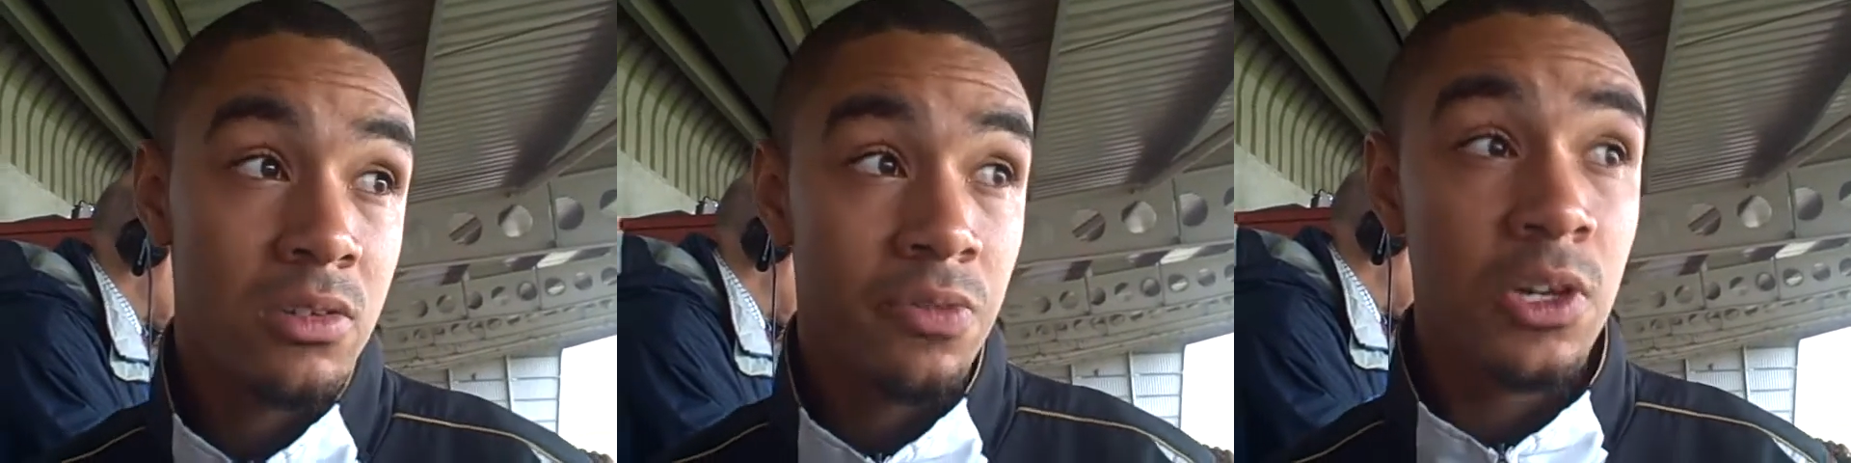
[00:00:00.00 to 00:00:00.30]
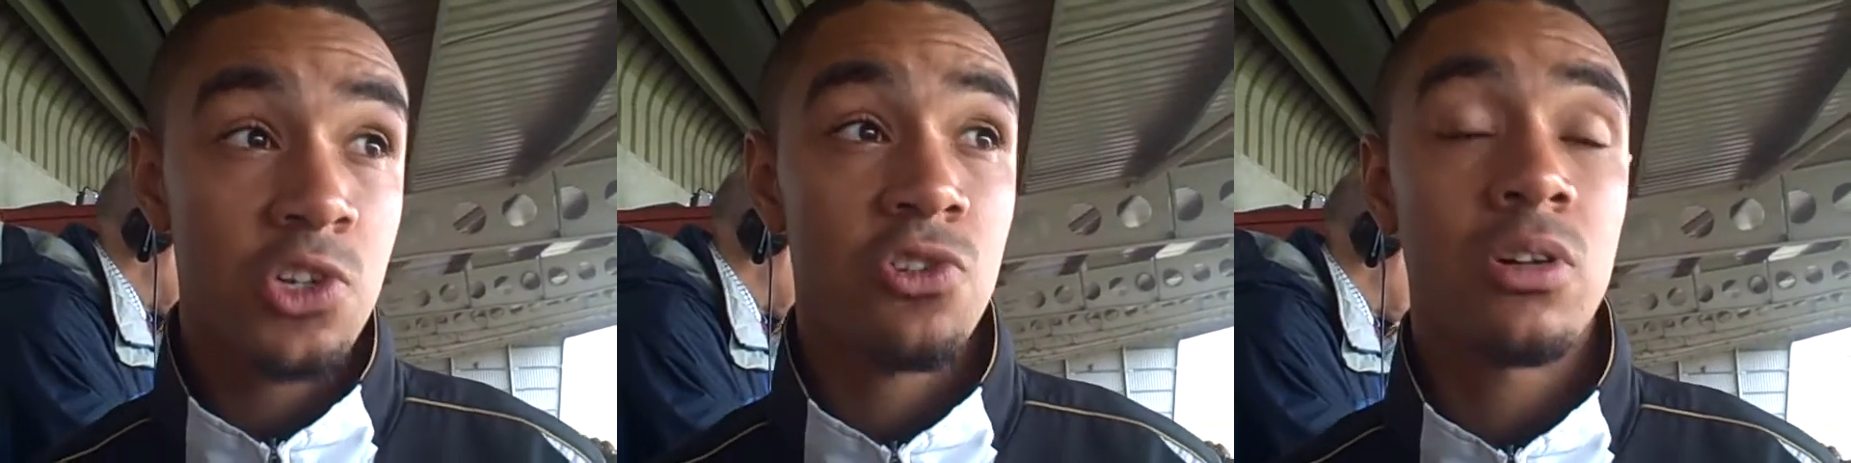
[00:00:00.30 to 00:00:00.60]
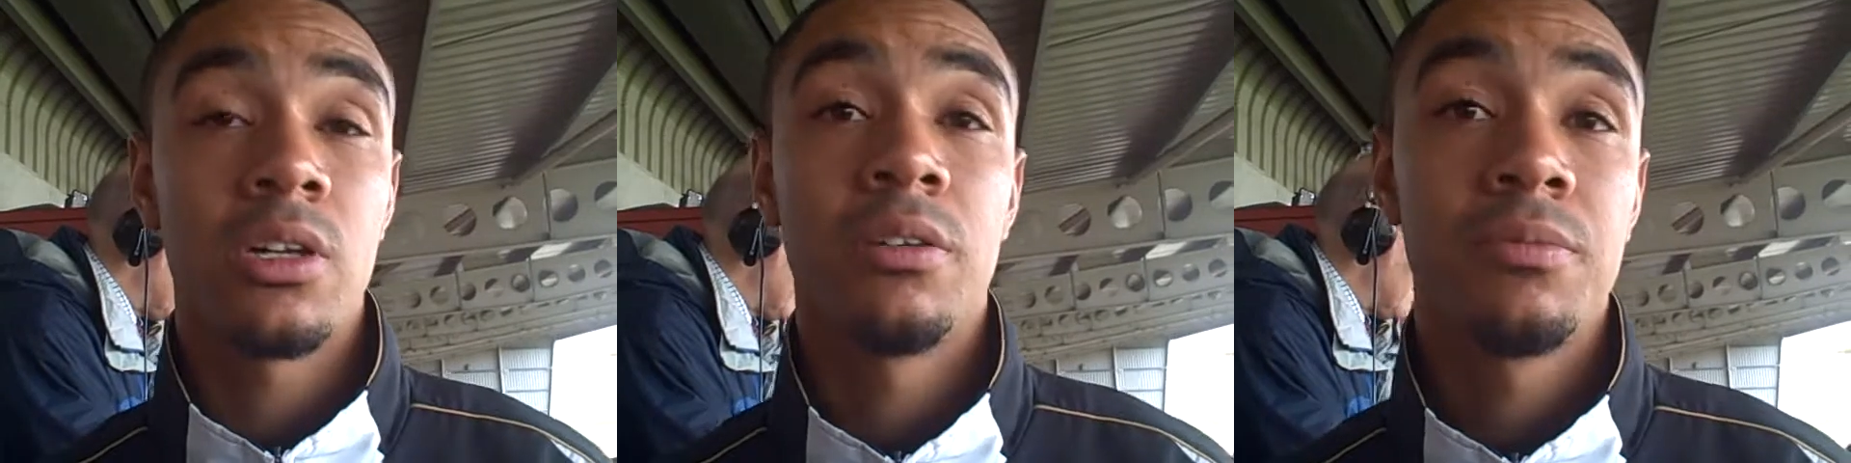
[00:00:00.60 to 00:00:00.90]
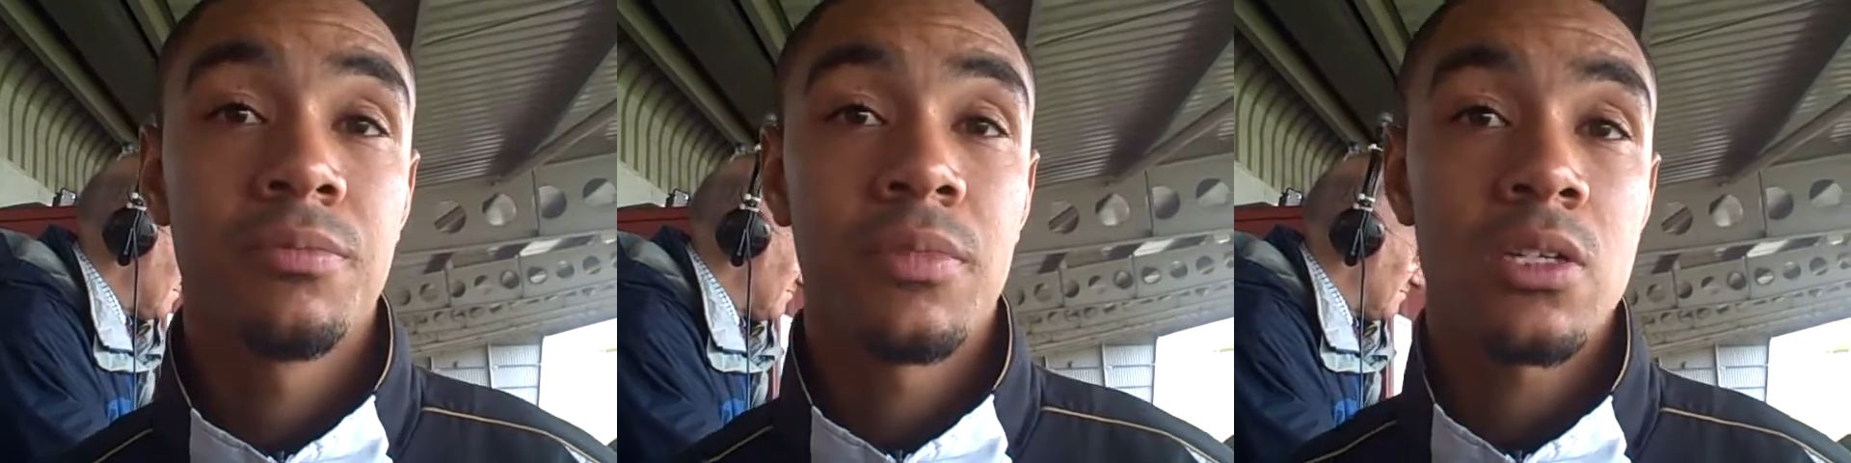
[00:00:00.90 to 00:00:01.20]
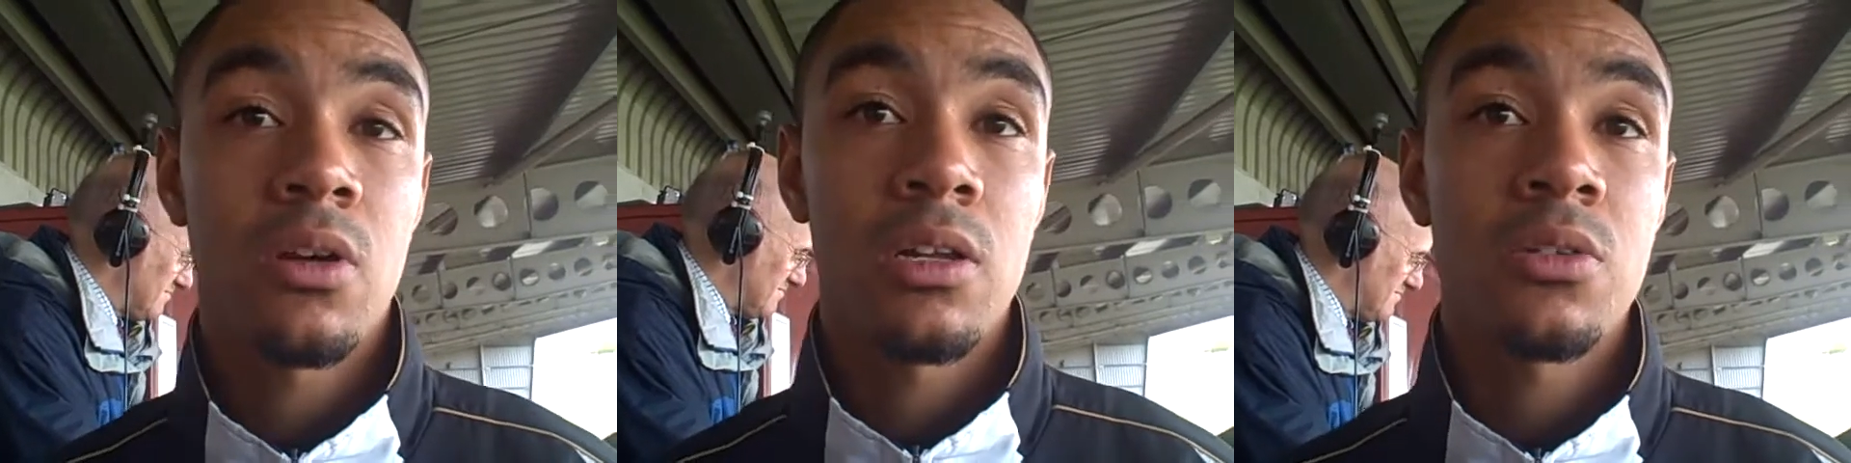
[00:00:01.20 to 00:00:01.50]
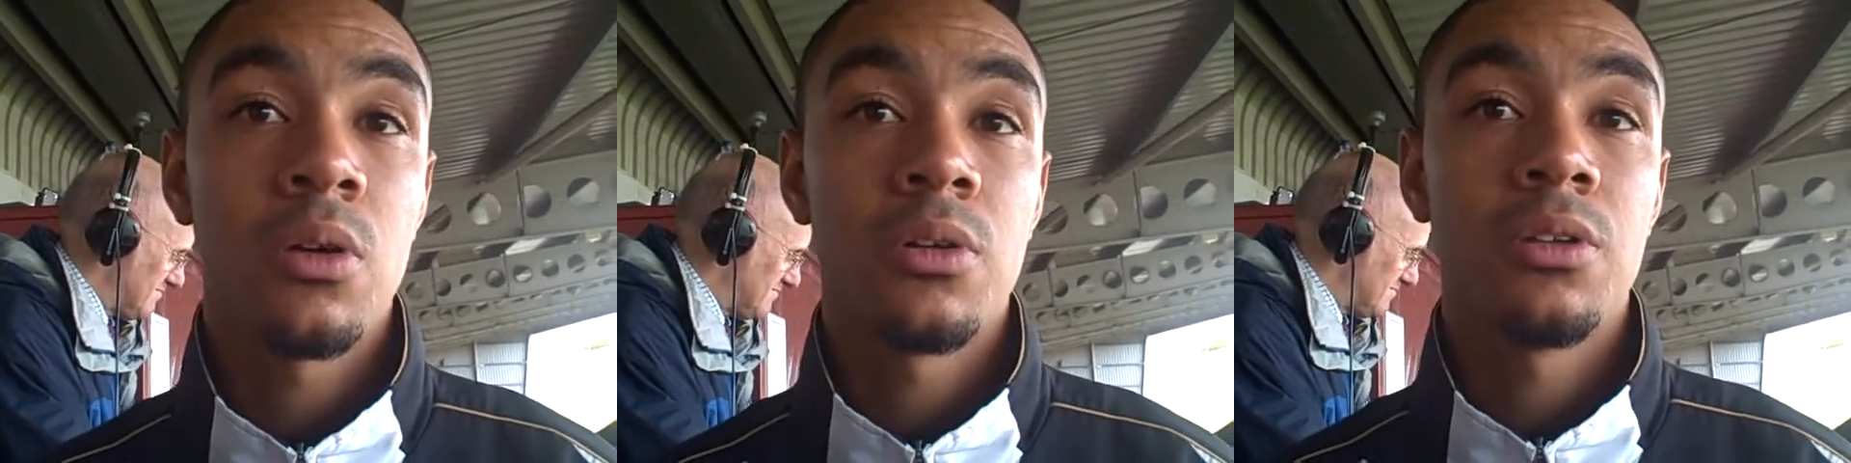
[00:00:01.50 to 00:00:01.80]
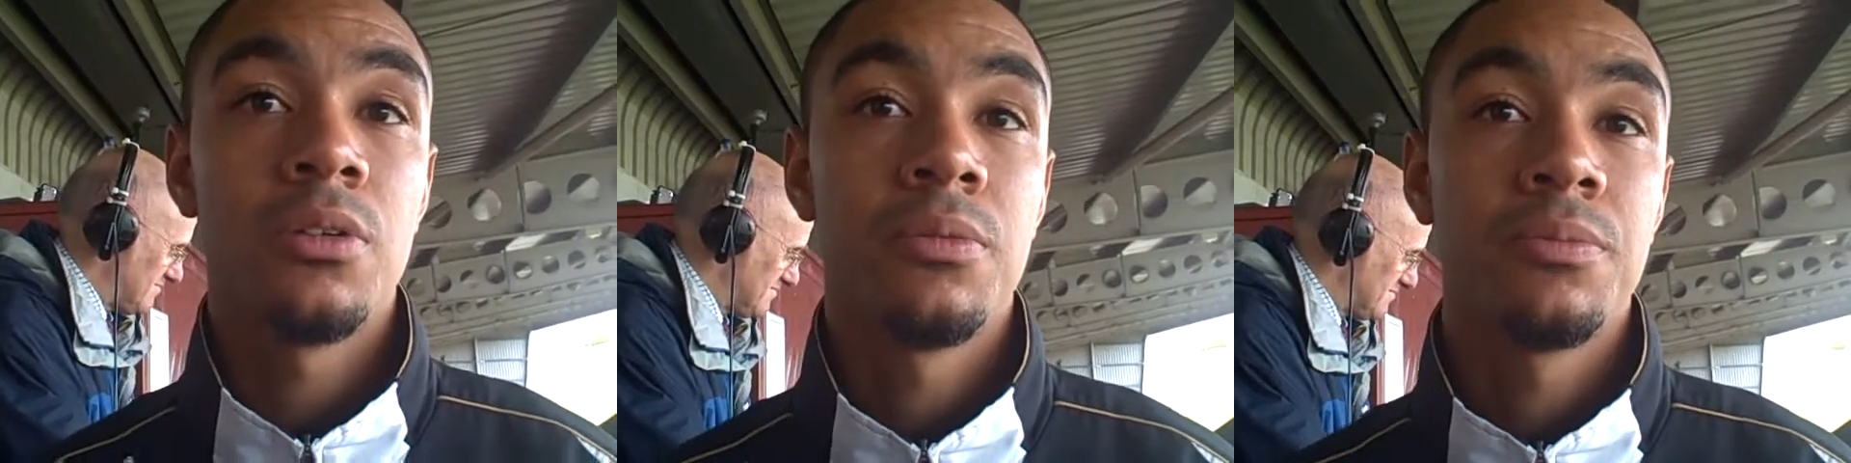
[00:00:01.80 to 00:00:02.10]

finish strongly. That's all I want to do.